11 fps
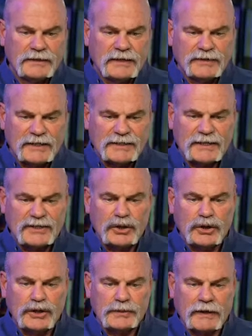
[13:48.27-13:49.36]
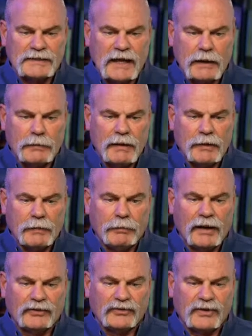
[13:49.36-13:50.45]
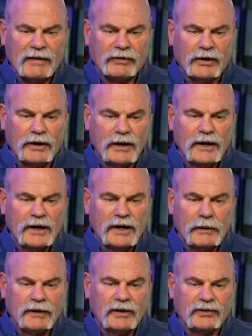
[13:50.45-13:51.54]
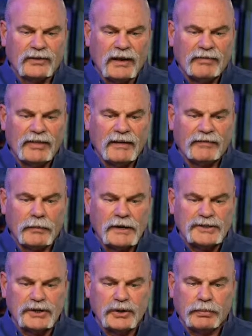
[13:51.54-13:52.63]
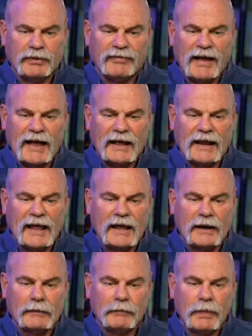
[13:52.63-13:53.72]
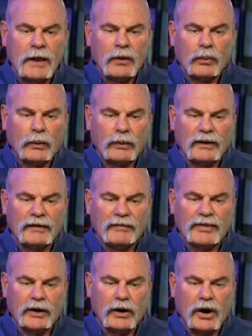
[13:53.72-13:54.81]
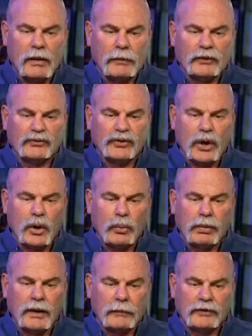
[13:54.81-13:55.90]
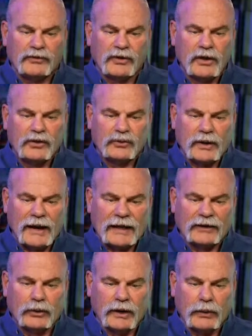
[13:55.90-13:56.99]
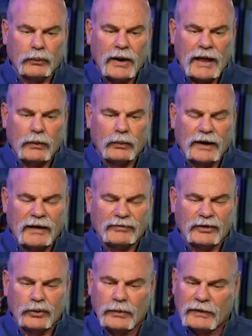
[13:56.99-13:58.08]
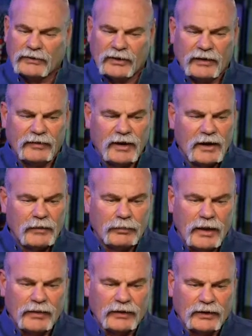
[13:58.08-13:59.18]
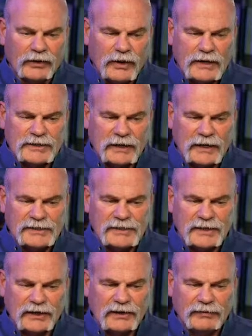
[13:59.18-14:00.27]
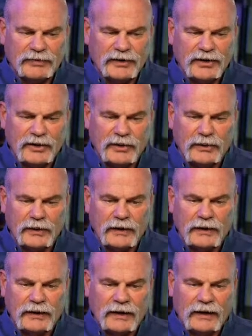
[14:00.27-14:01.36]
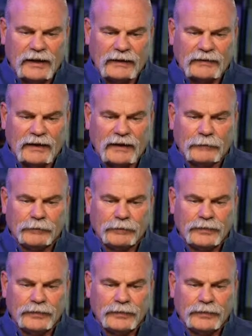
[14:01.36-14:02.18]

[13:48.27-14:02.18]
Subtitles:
Steve Johnson says, Union Springs, Alabama, bus driver here because love the information you provide. And where we live, there are almost no plumbers. So I like doing it right when I have to do it myself. Brother, congratulations and good for you. I like that.